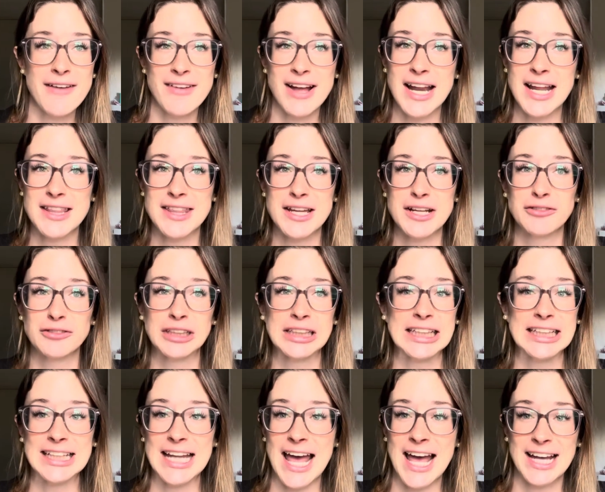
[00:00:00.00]
anything really
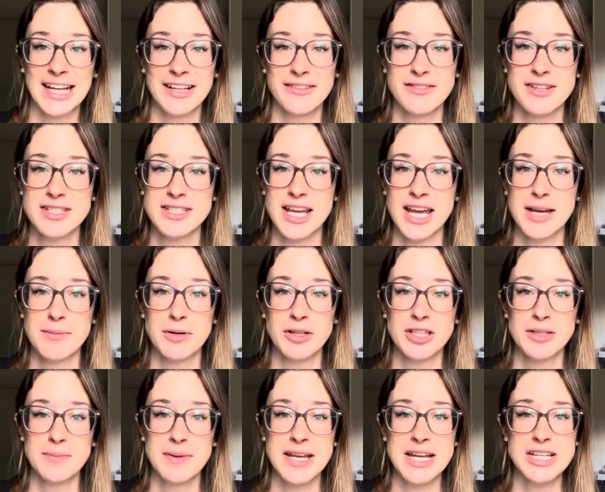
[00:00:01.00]
negative to say about the
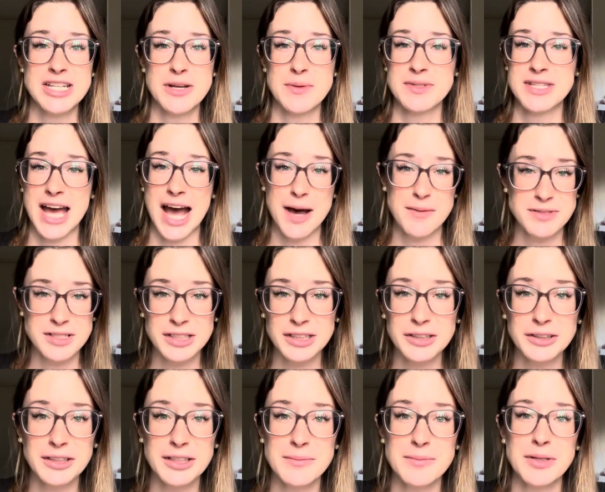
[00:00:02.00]
beach. It was
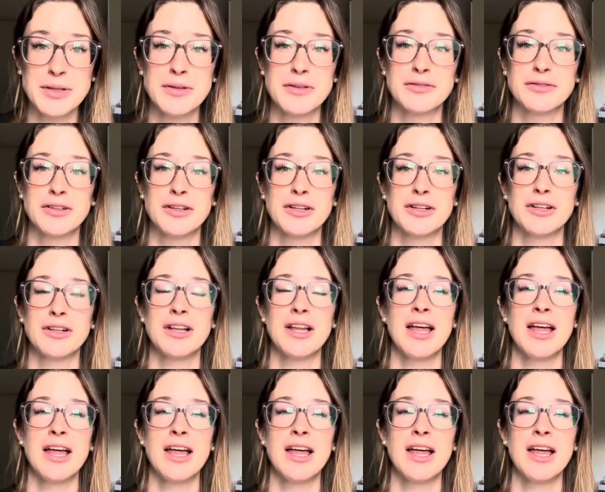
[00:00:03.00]
absolutely beautiful.